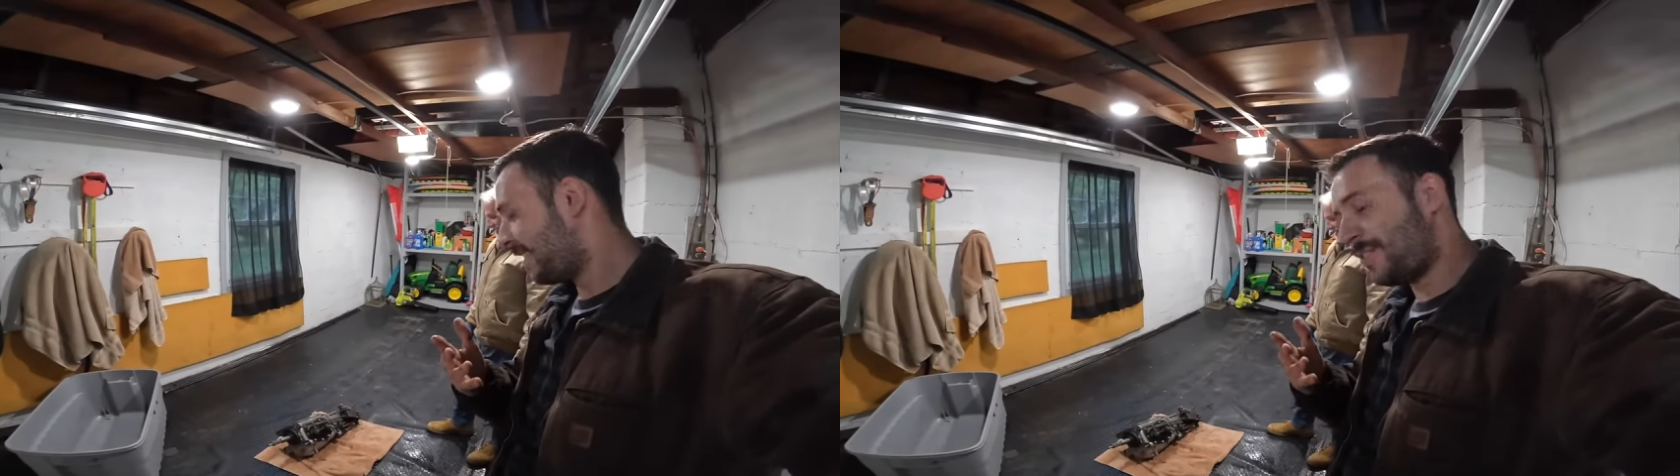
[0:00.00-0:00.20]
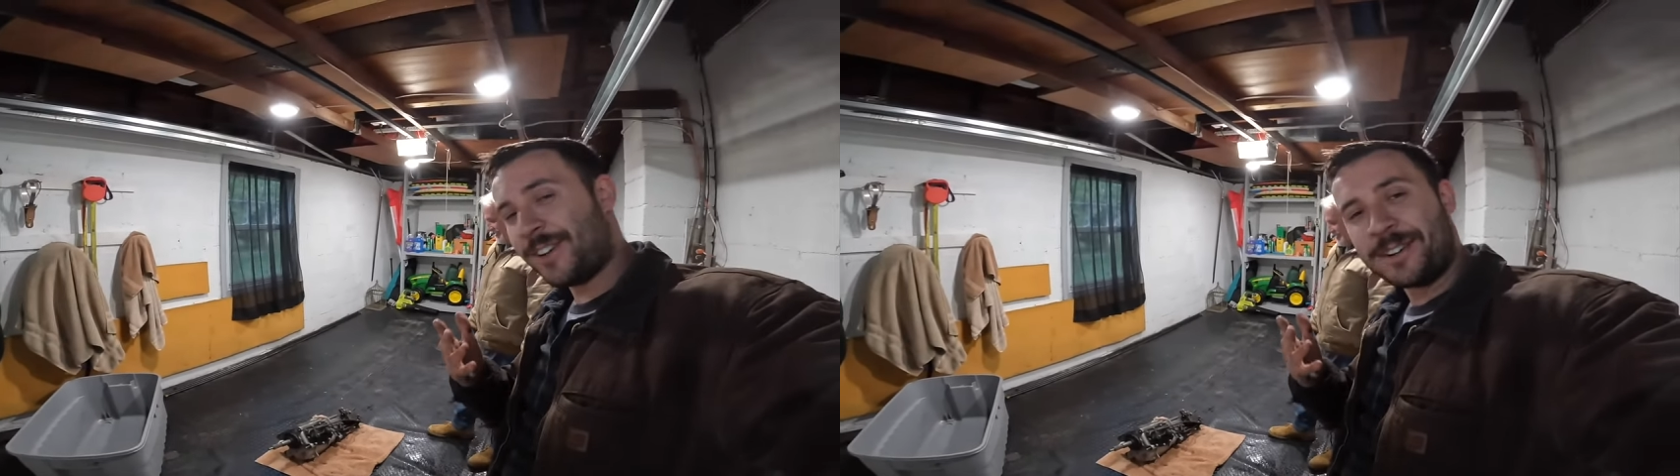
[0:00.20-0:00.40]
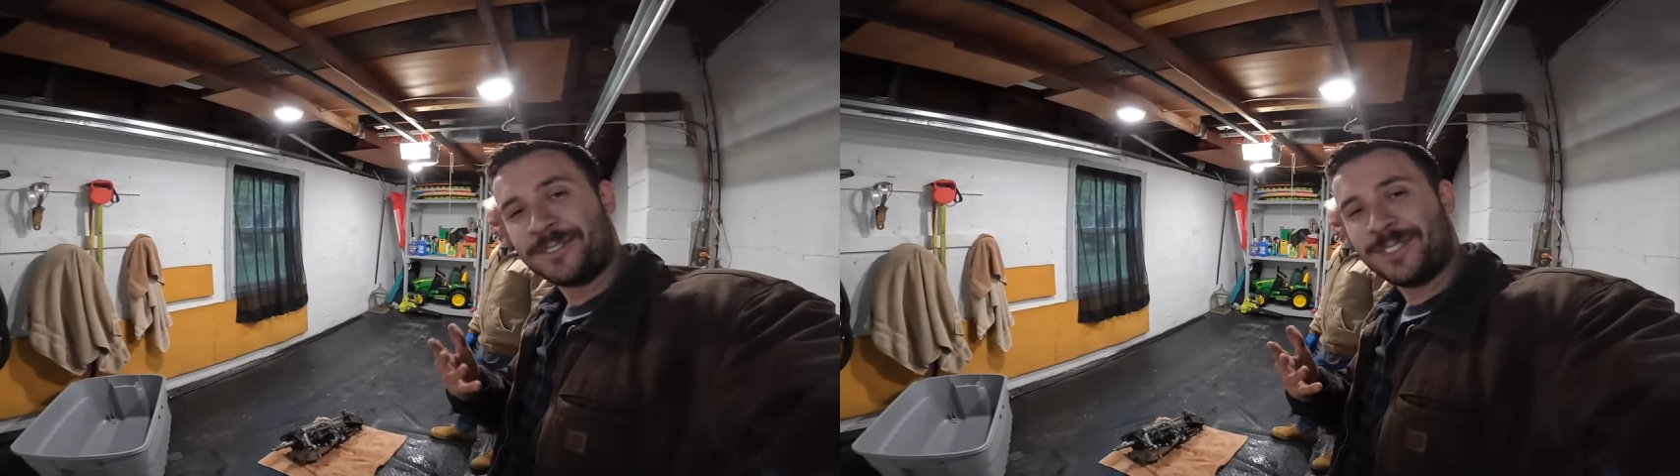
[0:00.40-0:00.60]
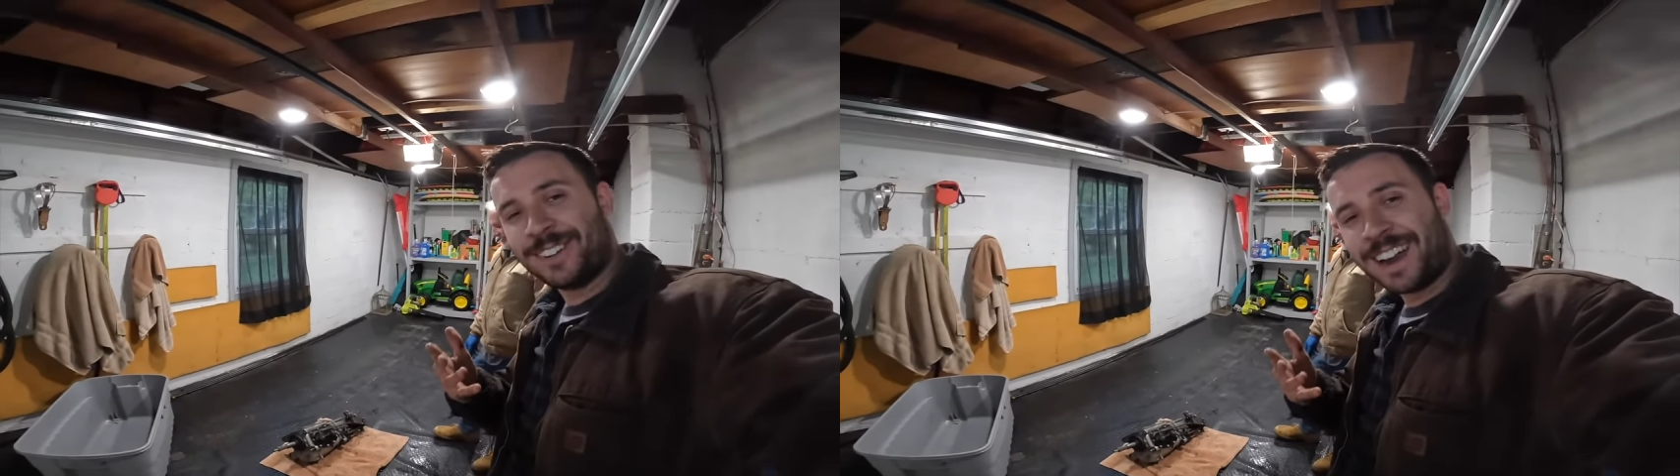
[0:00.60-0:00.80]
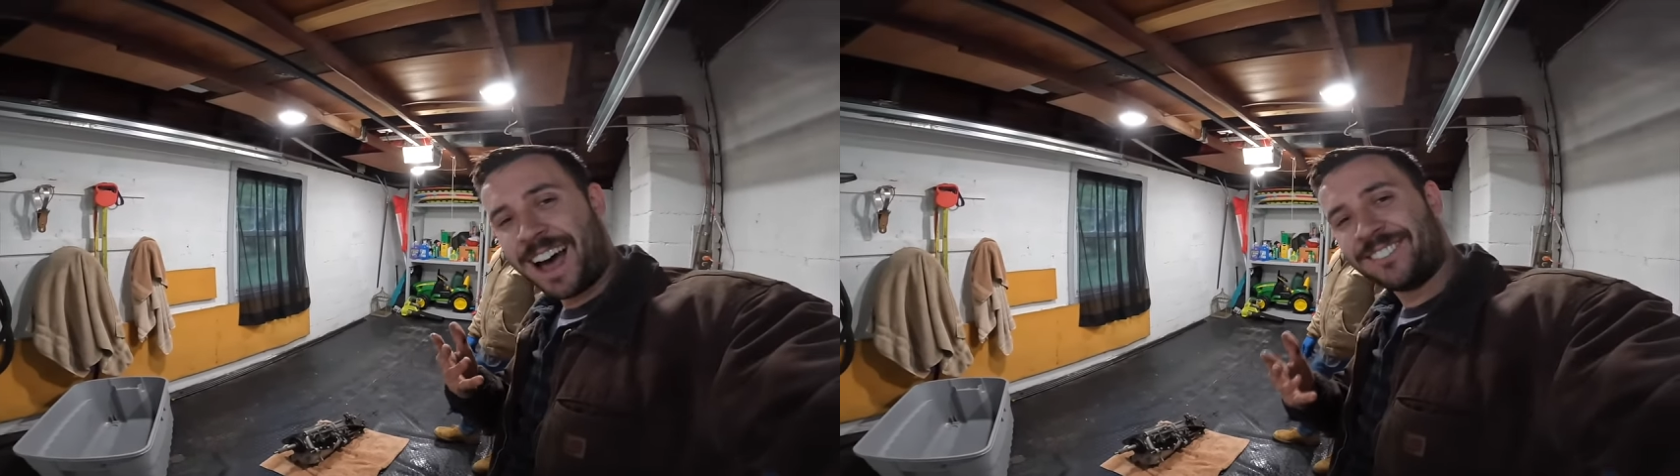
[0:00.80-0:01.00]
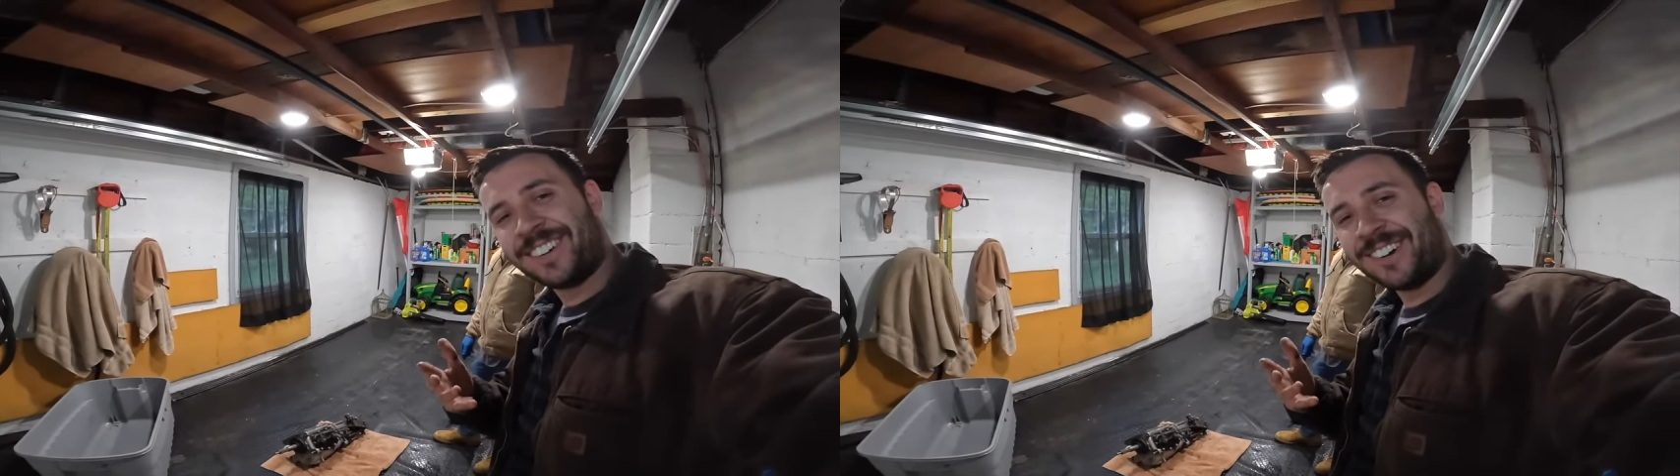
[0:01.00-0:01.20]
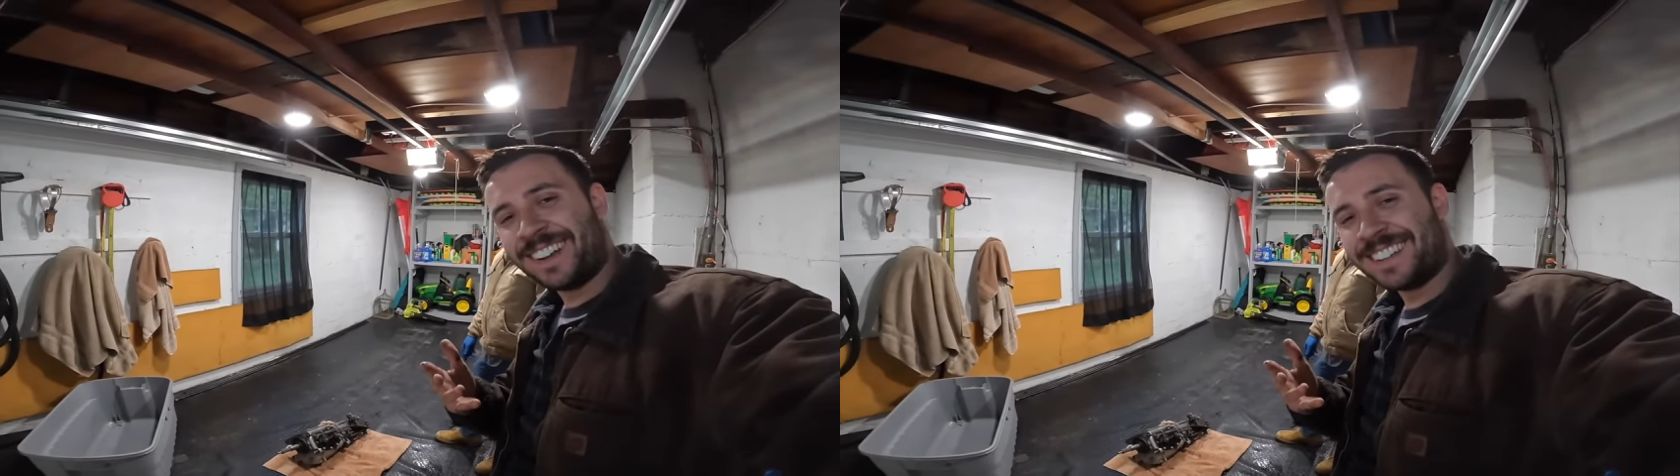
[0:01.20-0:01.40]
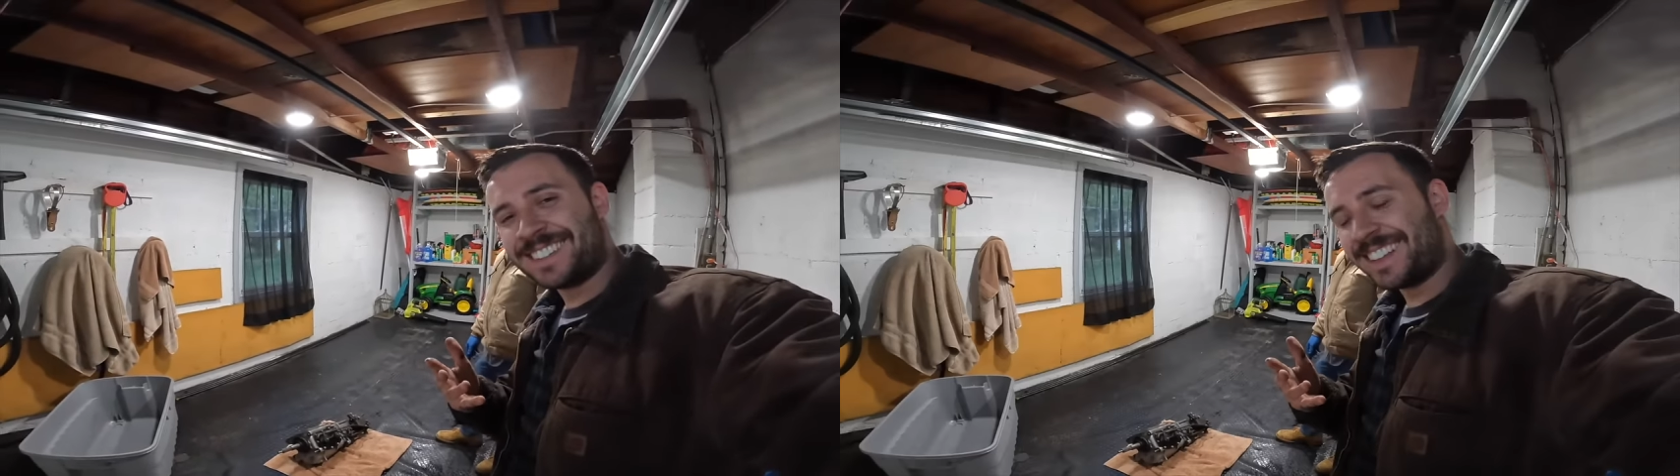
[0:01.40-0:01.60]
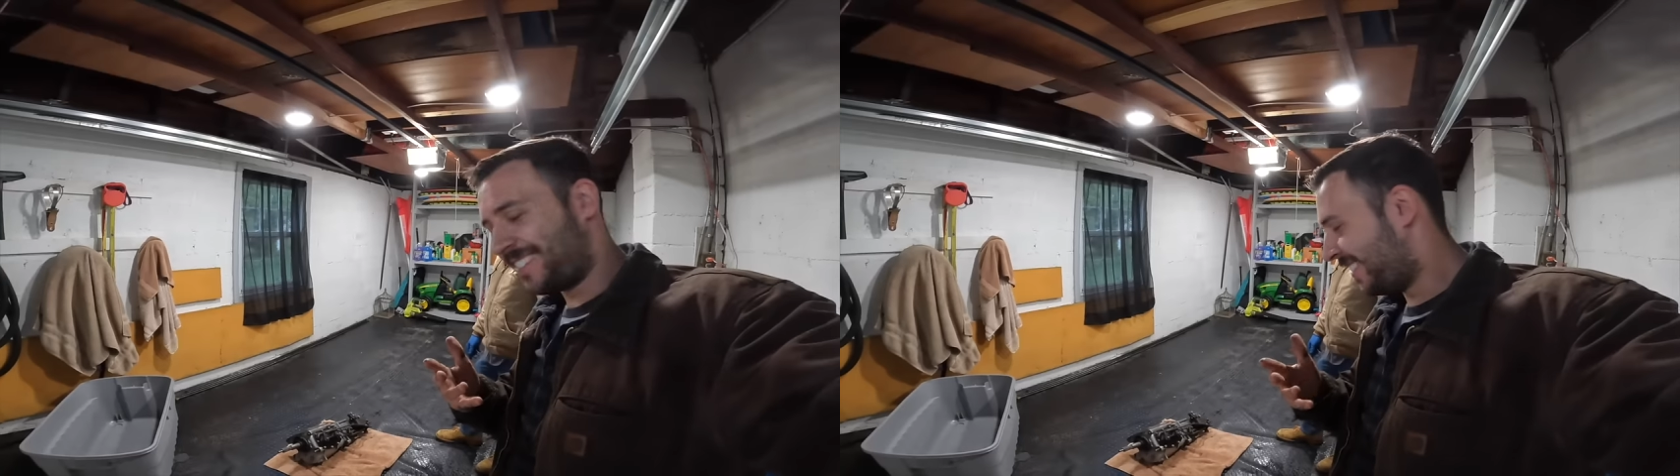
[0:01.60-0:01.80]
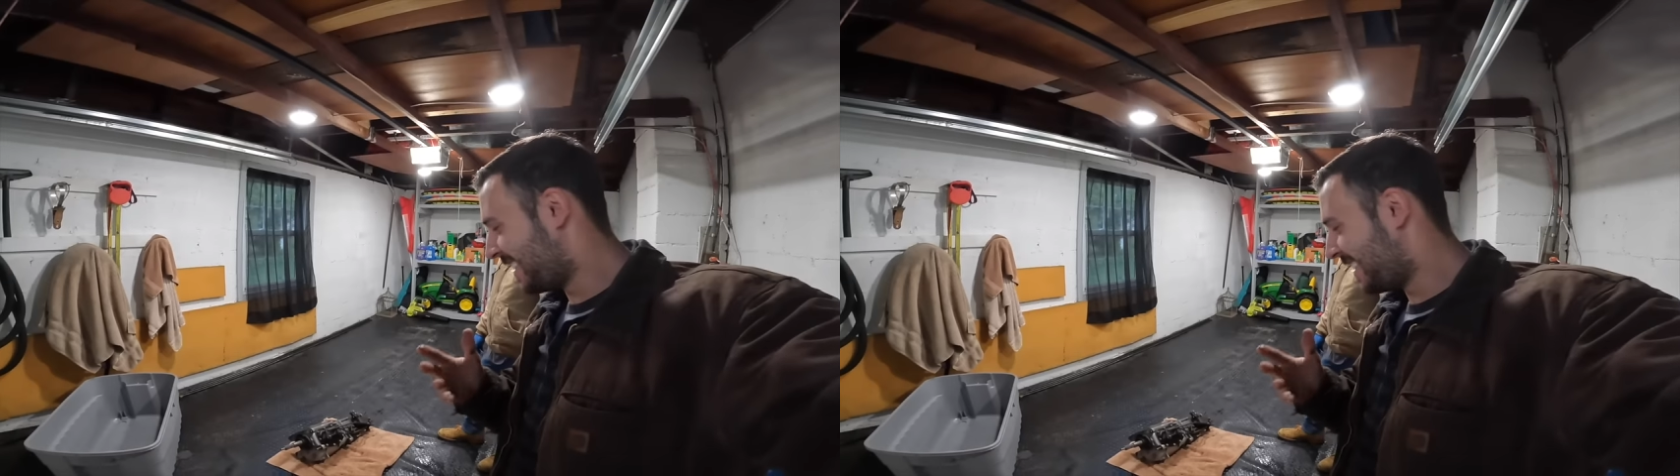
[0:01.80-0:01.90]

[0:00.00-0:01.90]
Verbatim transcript: If you have non-broken stuff,